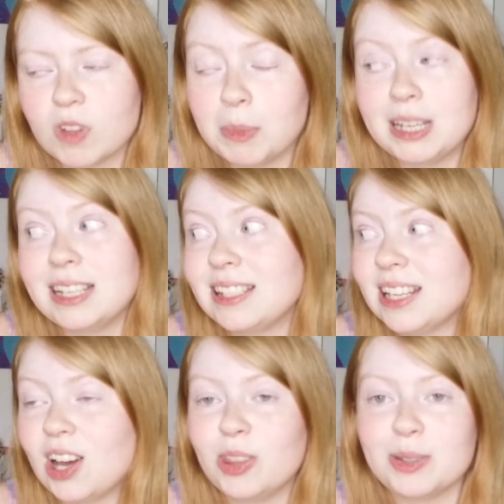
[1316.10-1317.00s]
I mean, I didn't
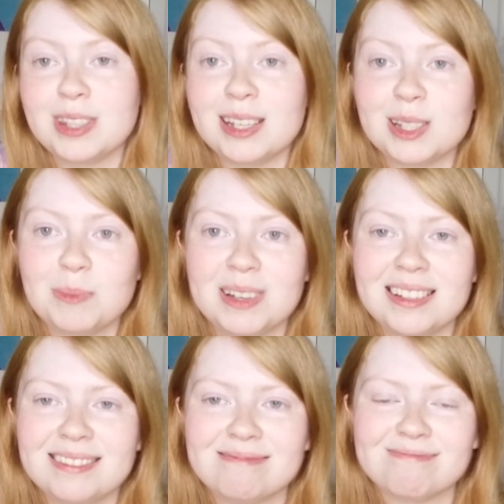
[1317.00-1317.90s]
say all those things,
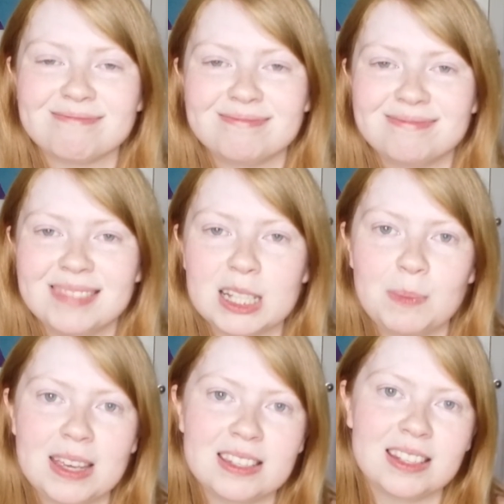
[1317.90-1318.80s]
but that's
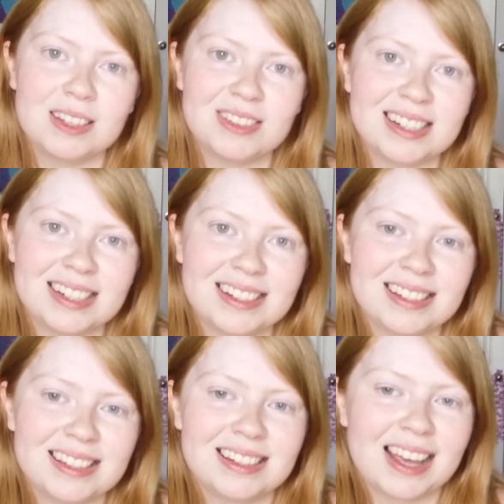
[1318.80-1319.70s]
basically what it
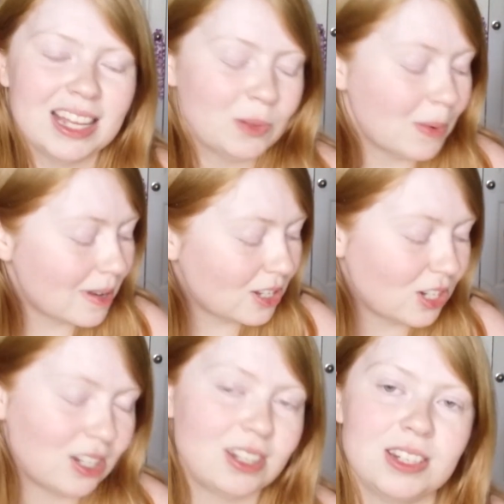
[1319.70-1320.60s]
is. And that's my
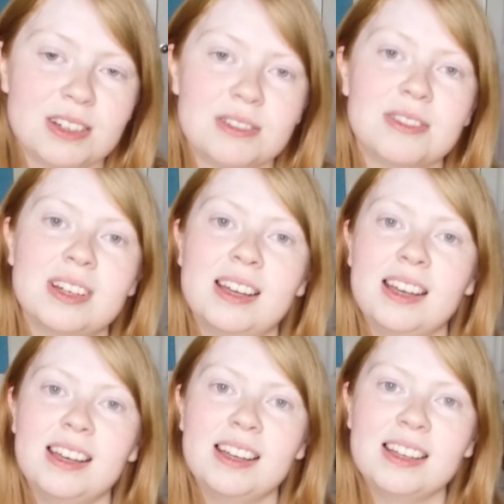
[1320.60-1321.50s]
message to you,
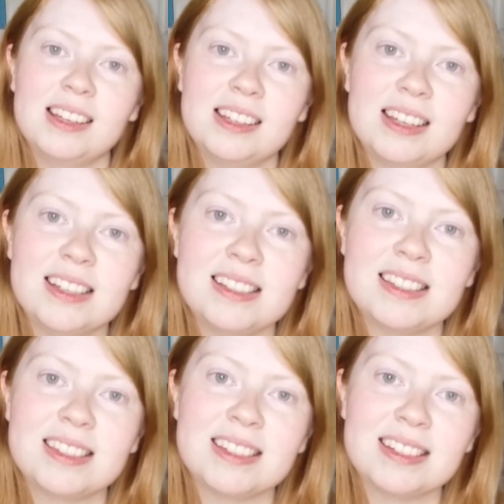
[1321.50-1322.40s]

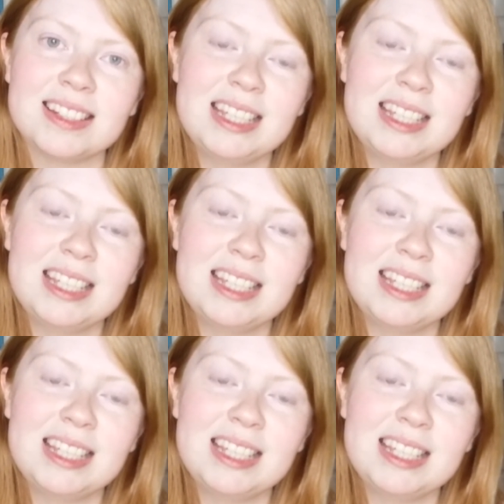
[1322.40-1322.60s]
is to